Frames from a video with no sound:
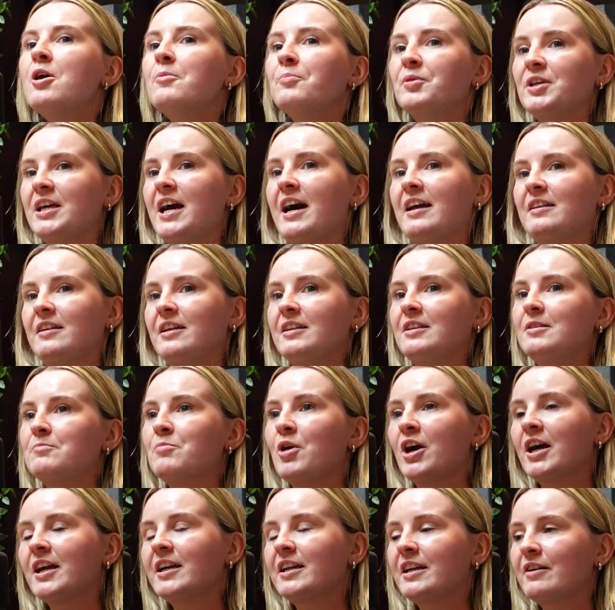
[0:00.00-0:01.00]
But yeah, like the
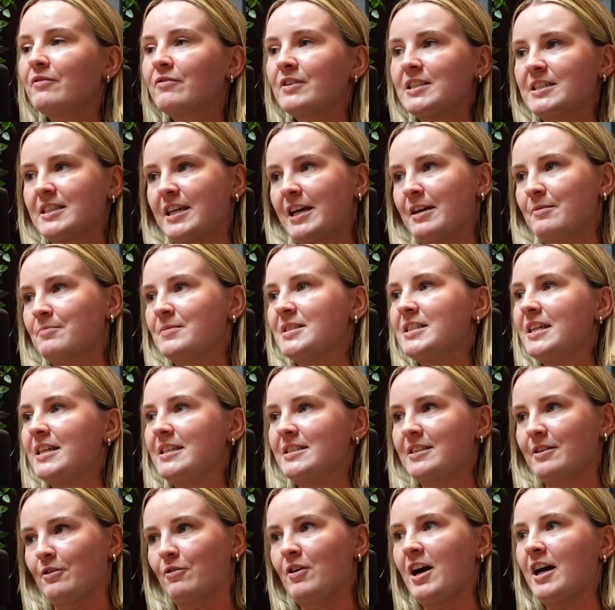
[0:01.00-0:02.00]
marketing for Skims
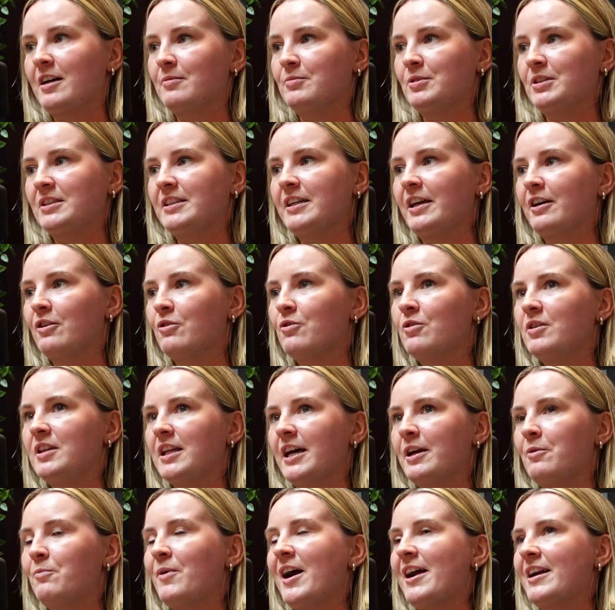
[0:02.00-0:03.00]
is incredible. They're all,
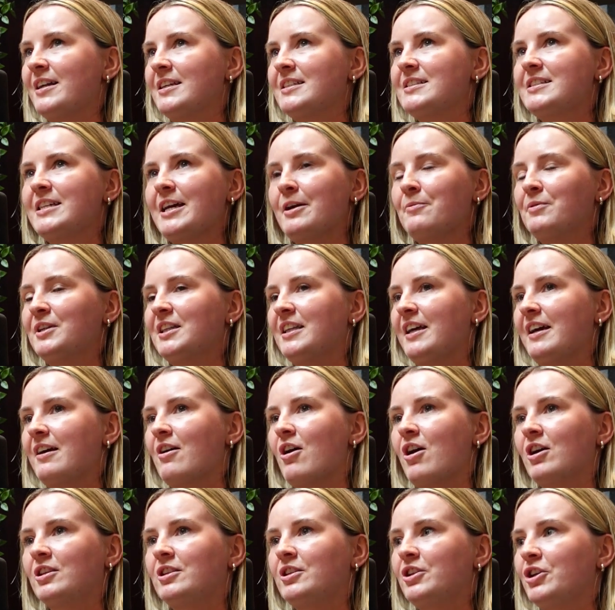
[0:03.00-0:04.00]
like, when they
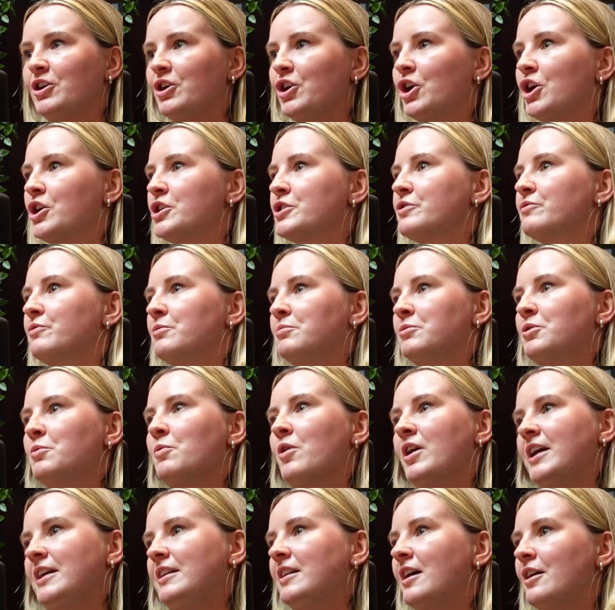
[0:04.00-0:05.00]
got the girls from the
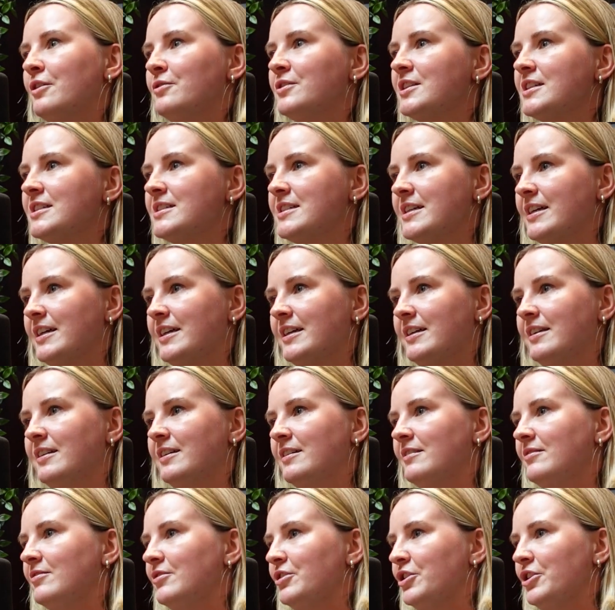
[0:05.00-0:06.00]
White Lotus
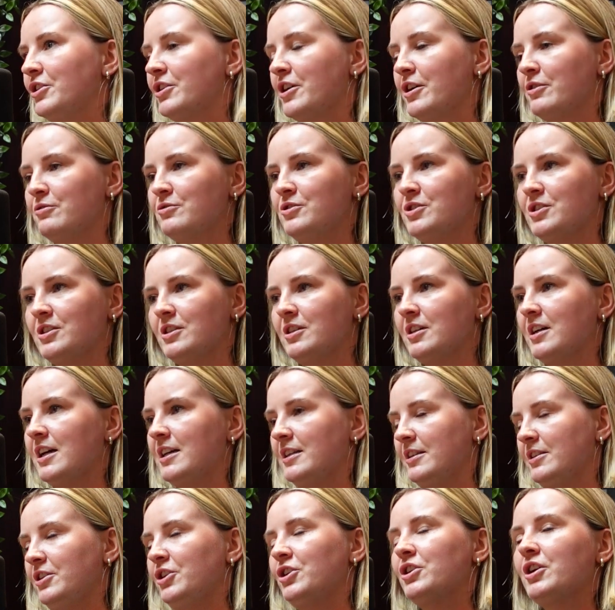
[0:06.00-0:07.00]
in, you know,
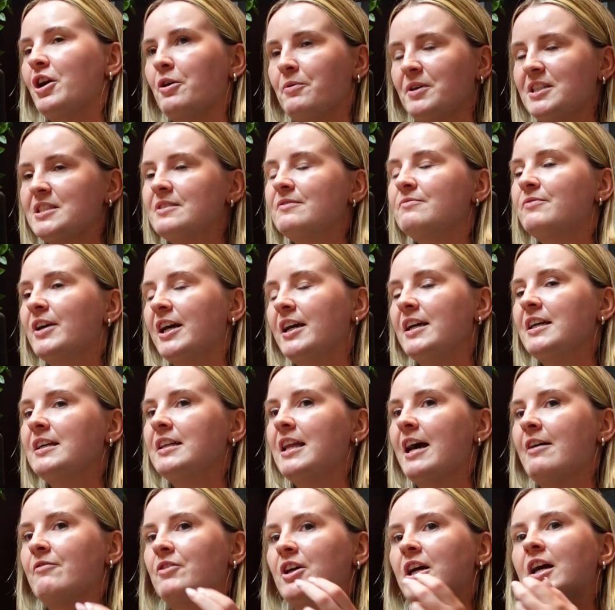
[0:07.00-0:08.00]
you know, it's very
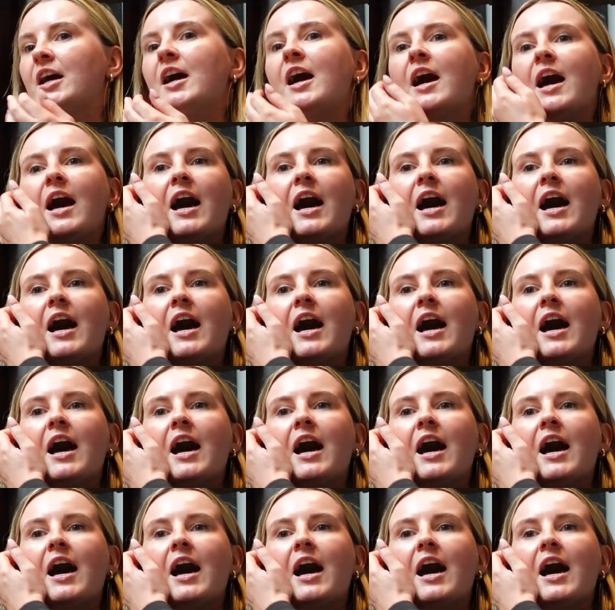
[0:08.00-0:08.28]
clever.